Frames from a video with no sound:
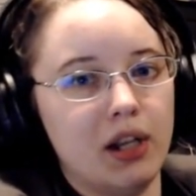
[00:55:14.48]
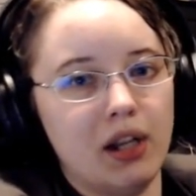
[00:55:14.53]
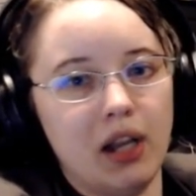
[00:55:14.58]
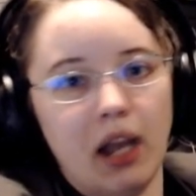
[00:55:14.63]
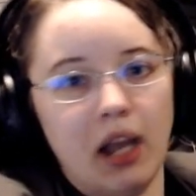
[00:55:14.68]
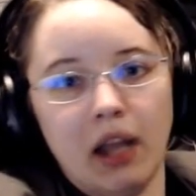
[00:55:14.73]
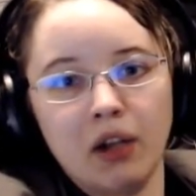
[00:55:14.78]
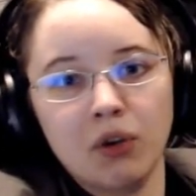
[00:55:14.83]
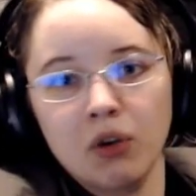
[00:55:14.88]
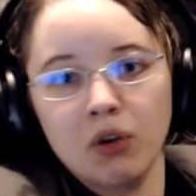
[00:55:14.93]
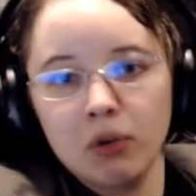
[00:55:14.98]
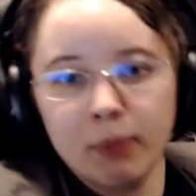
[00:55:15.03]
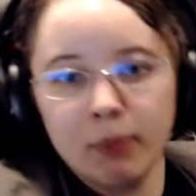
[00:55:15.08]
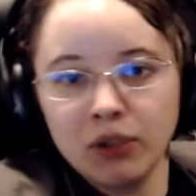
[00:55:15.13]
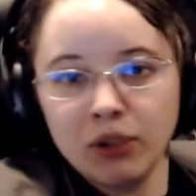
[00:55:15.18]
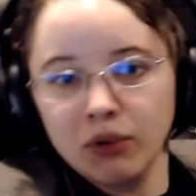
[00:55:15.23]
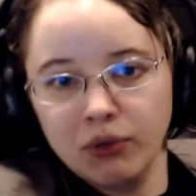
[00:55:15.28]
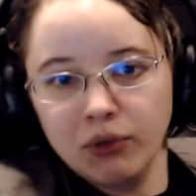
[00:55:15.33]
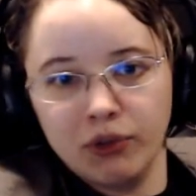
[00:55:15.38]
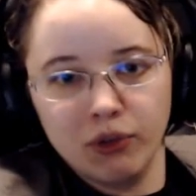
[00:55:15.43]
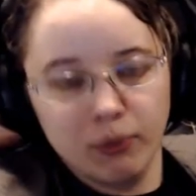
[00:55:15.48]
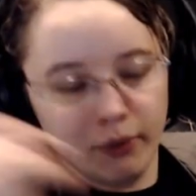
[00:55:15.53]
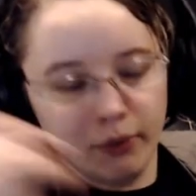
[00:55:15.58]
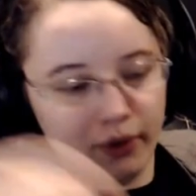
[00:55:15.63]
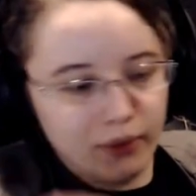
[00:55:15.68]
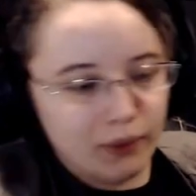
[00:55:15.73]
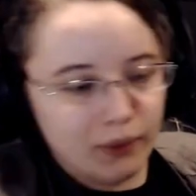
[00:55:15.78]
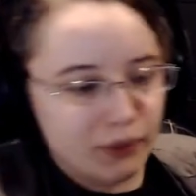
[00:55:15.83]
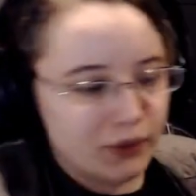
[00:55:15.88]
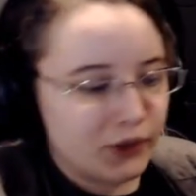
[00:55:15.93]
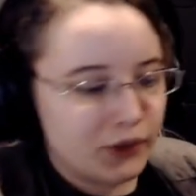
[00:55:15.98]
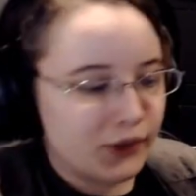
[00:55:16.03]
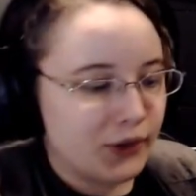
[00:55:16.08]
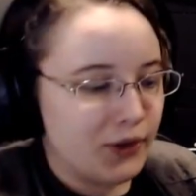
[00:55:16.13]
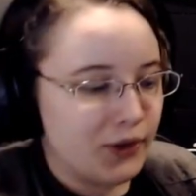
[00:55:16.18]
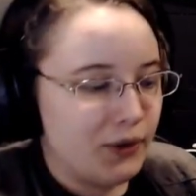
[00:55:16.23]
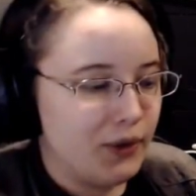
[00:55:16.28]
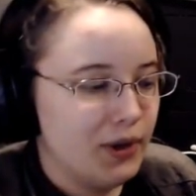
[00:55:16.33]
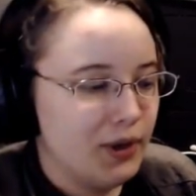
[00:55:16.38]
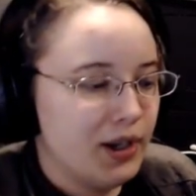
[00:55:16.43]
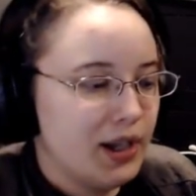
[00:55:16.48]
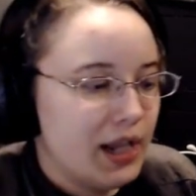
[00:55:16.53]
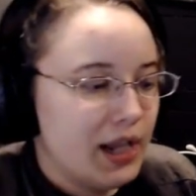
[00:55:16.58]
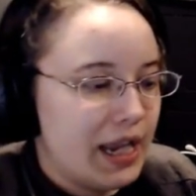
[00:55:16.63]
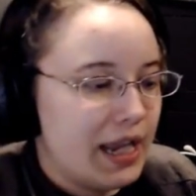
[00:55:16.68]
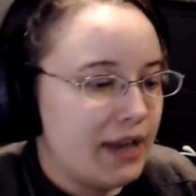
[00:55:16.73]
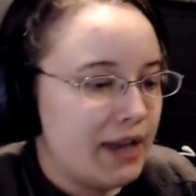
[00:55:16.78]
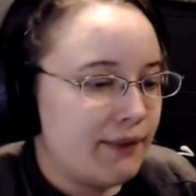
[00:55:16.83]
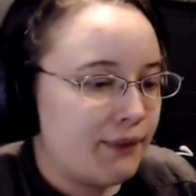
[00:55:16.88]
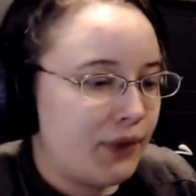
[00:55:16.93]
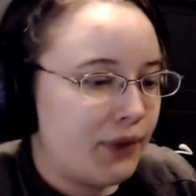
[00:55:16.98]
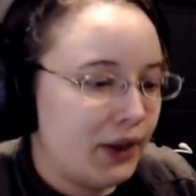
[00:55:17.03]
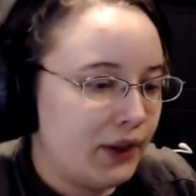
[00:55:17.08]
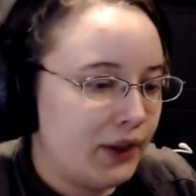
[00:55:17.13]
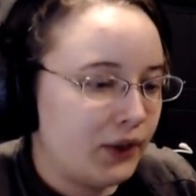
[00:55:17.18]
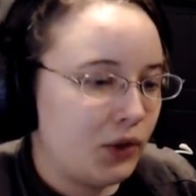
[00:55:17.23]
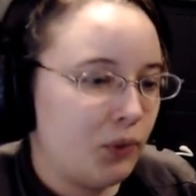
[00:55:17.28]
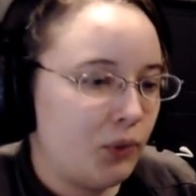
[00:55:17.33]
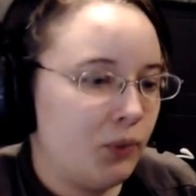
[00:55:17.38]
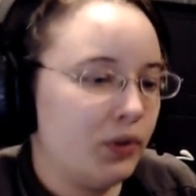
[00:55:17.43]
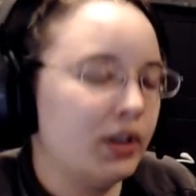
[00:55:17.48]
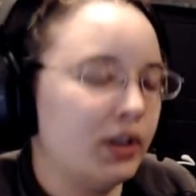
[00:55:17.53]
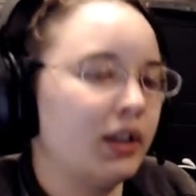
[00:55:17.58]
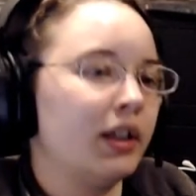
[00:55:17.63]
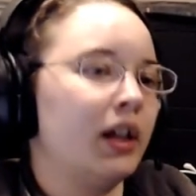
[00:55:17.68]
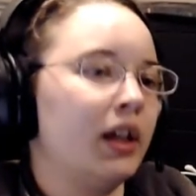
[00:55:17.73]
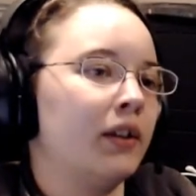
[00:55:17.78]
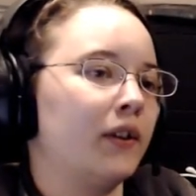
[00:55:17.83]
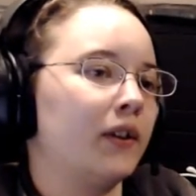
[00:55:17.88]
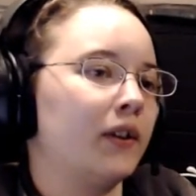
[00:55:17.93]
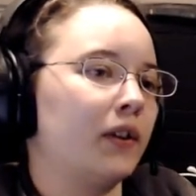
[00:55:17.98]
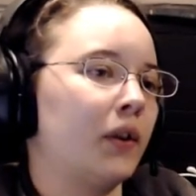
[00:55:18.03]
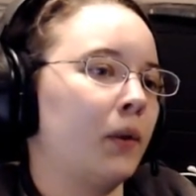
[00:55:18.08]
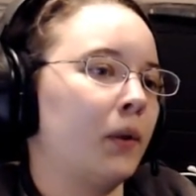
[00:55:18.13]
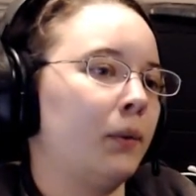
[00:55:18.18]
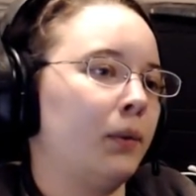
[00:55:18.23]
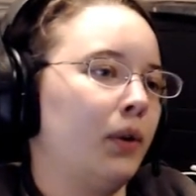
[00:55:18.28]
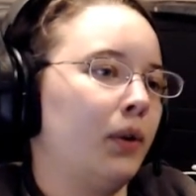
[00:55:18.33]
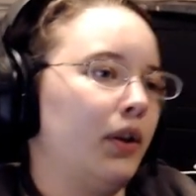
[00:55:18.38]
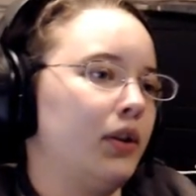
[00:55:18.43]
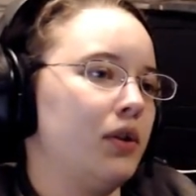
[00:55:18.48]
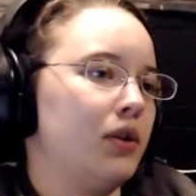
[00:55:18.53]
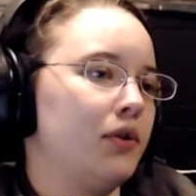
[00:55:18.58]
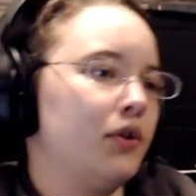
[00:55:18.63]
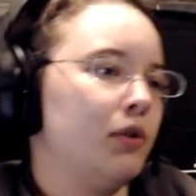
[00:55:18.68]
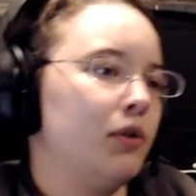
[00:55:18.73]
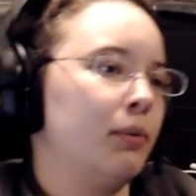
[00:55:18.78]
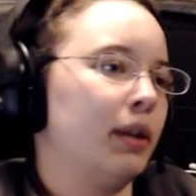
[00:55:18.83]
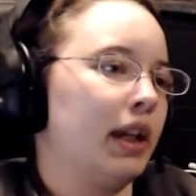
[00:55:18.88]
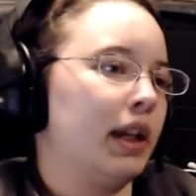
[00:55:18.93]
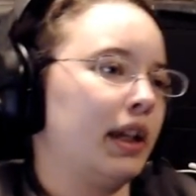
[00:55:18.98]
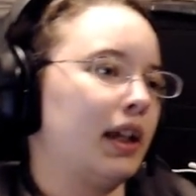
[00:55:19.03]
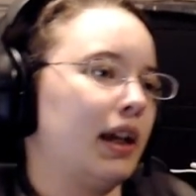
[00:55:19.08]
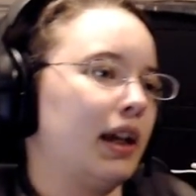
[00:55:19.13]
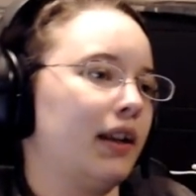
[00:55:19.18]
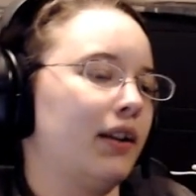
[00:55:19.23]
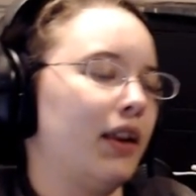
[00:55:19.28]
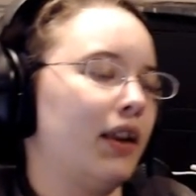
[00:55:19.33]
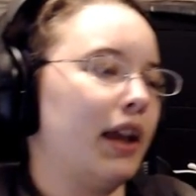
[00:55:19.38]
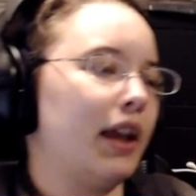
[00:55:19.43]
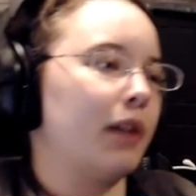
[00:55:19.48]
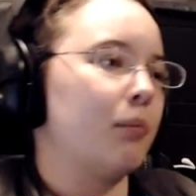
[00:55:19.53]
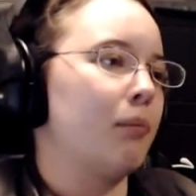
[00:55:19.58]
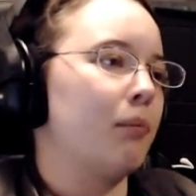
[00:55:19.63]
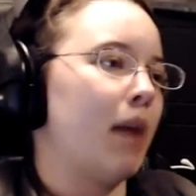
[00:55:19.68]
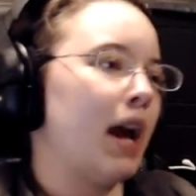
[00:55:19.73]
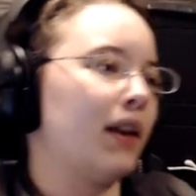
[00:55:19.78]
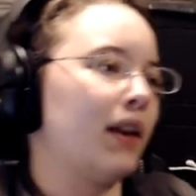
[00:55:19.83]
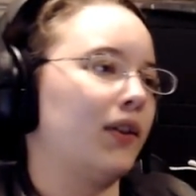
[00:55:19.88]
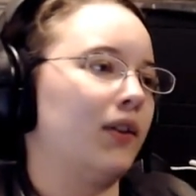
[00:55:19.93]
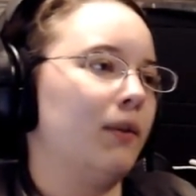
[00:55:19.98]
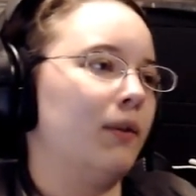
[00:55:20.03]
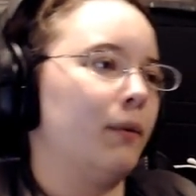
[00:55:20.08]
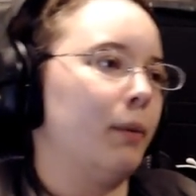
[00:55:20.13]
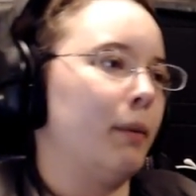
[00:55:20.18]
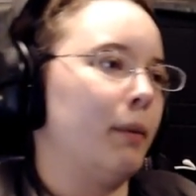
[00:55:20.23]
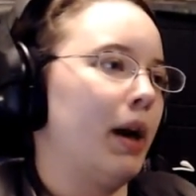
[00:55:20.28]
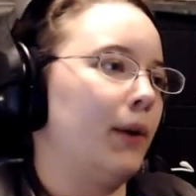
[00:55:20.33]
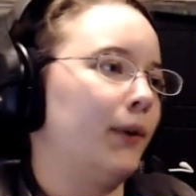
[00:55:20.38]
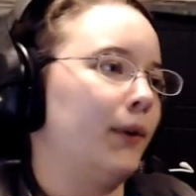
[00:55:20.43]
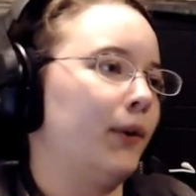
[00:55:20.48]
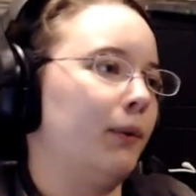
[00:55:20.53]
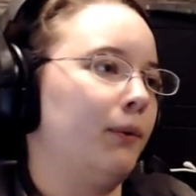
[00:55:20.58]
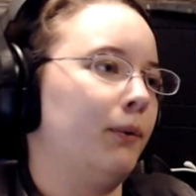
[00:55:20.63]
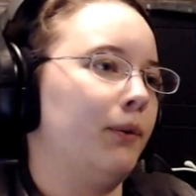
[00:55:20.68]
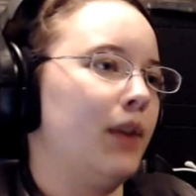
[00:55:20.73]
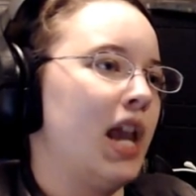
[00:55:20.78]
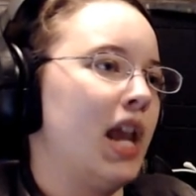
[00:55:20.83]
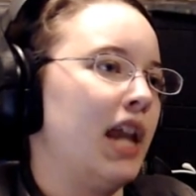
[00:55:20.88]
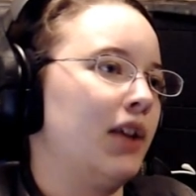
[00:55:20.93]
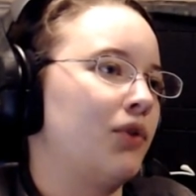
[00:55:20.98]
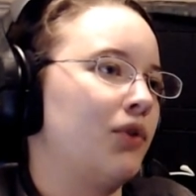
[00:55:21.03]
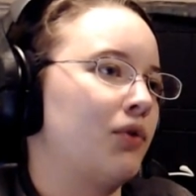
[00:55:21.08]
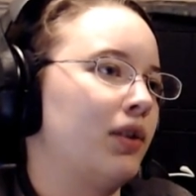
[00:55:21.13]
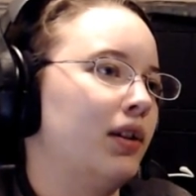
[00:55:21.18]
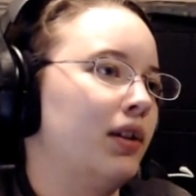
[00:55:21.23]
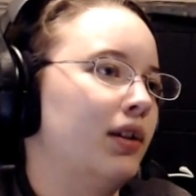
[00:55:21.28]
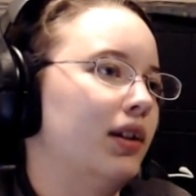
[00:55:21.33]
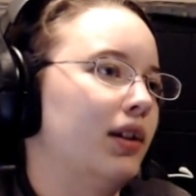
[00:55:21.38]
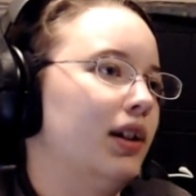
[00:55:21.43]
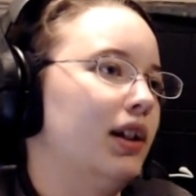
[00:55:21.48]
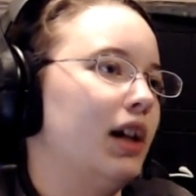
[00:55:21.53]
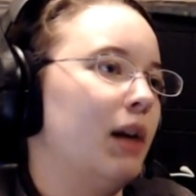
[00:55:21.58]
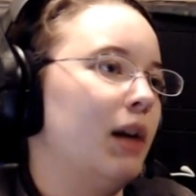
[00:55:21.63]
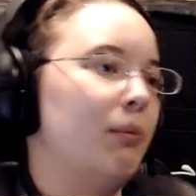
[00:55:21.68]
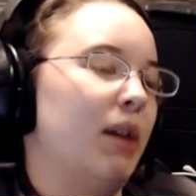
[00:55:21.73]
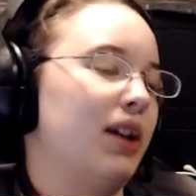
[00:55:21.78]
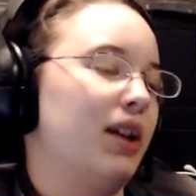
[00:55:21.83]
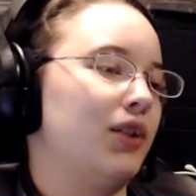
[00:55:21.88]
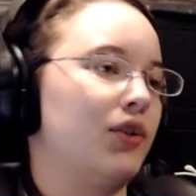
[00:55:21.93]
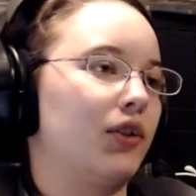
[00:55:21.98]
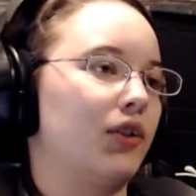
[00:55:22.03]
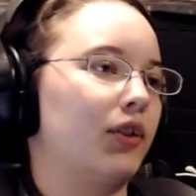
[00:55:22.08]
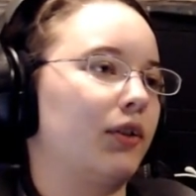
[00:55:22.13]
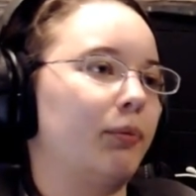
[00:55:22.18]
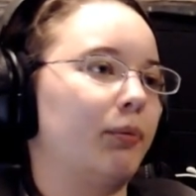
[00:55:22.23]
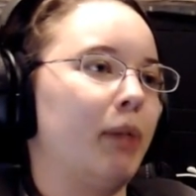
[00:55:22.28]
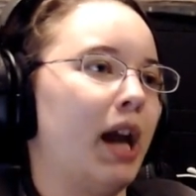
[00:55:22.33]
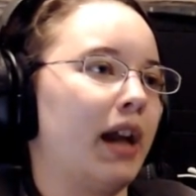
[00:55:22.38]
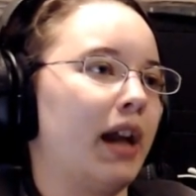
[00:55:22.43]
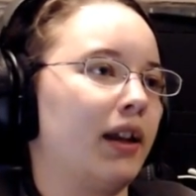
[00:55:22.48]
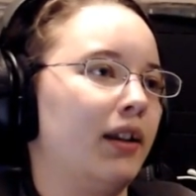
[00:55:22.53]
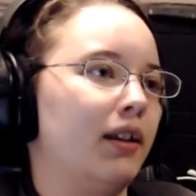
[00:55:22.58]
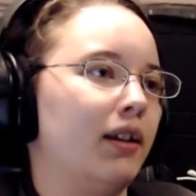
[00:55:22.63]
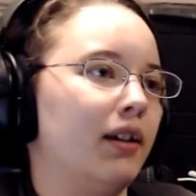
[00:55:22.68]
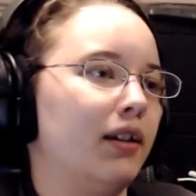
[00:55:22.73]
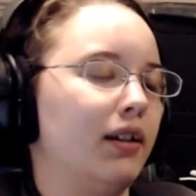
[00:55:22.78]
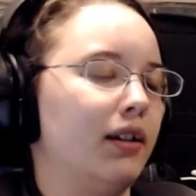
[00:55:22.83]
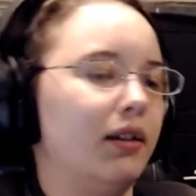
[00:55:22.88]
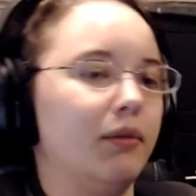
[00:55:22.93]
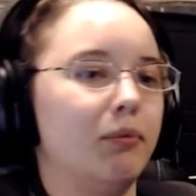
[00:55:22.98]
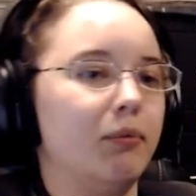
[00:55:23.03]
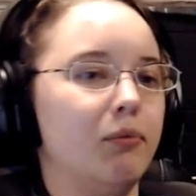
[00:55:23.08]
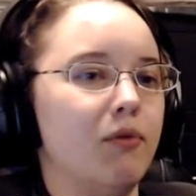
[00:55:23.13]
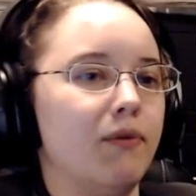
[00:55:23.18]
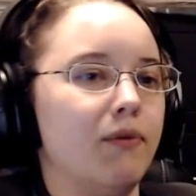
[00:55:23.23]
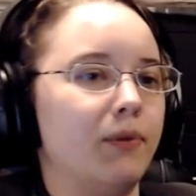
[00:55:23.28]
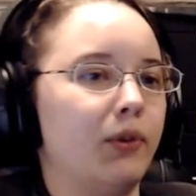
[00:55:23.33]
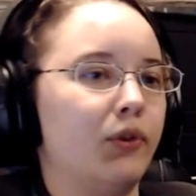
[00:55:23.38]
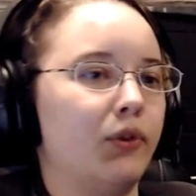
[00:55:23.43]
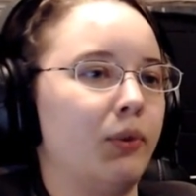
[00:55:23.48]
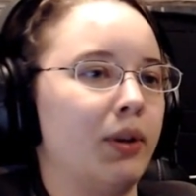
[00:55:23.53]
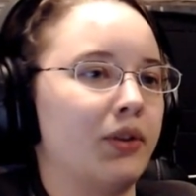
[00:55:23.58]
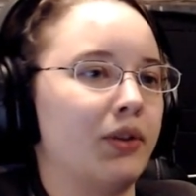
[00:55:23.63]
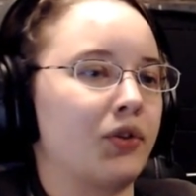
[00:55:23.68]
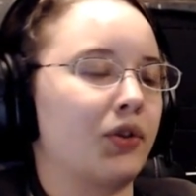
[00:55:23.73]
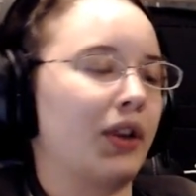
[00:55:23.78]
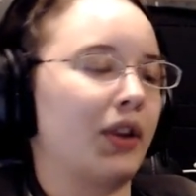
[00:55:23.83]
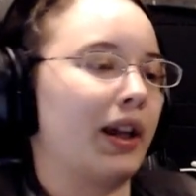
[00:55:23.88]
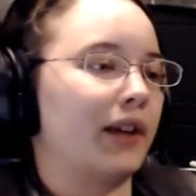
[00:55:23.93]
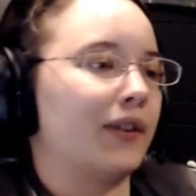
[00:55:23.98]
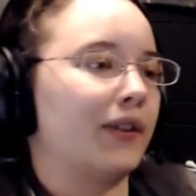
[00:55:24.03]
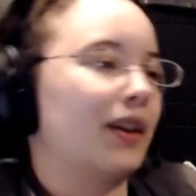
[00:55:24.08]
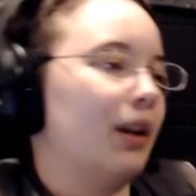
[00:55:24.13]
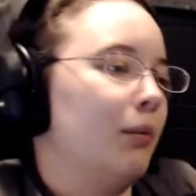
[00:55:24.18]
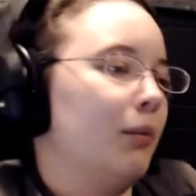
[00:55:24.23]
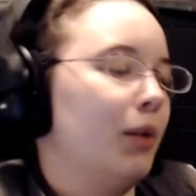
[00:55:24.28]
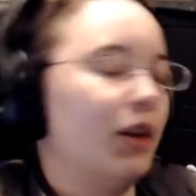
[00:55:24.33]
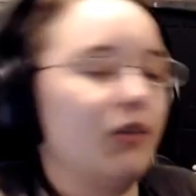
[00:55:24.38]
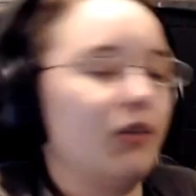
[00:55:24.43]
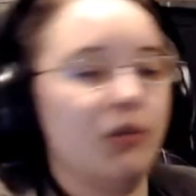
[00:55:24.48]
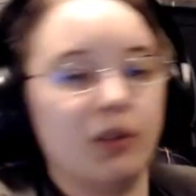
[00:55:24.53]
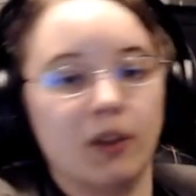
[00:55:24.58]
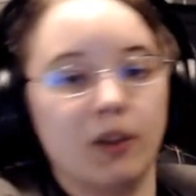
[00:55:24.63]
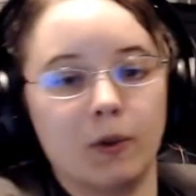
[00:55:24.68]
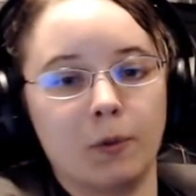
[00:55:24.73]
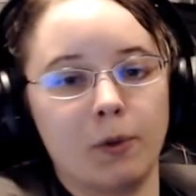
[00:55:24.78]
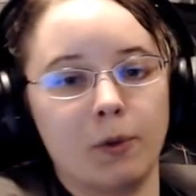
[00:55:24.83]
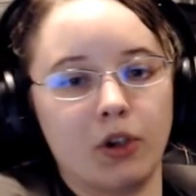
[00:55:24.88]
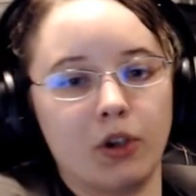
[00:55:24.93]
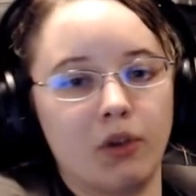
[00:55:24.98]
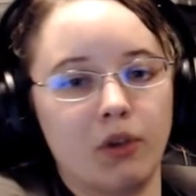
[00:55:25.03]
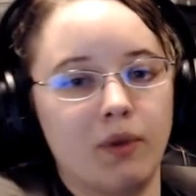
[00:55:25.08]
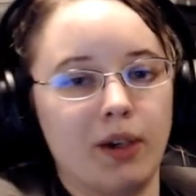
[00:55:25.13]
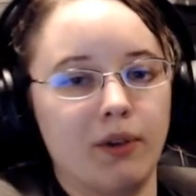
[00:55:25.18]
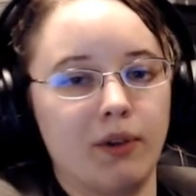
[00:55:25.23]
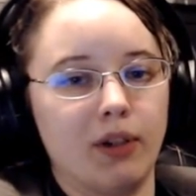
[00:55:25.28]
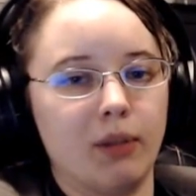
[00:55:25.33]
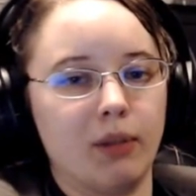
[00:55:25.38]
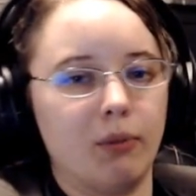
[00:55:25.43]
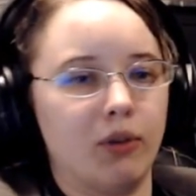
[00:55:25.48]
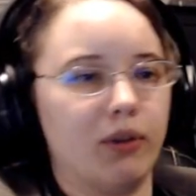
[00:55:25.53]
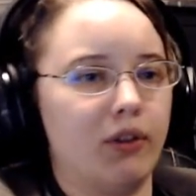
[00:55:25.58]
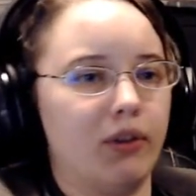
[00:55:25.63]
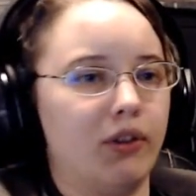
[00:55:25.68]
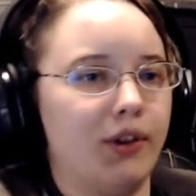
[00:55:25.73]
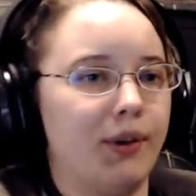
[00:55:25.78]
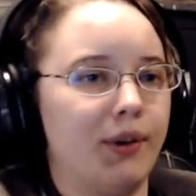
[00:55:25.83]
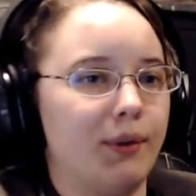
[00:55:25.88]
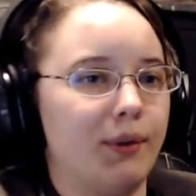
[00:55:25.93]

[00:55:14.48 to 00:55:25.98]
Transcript: I don't know about YouTube, though, so if things are really unsuccessful on YouTube and I get, like, massive amounts of hatred, I might just pack it in and move to Twitch. Like I said, I'm not doing this for a career anymore, so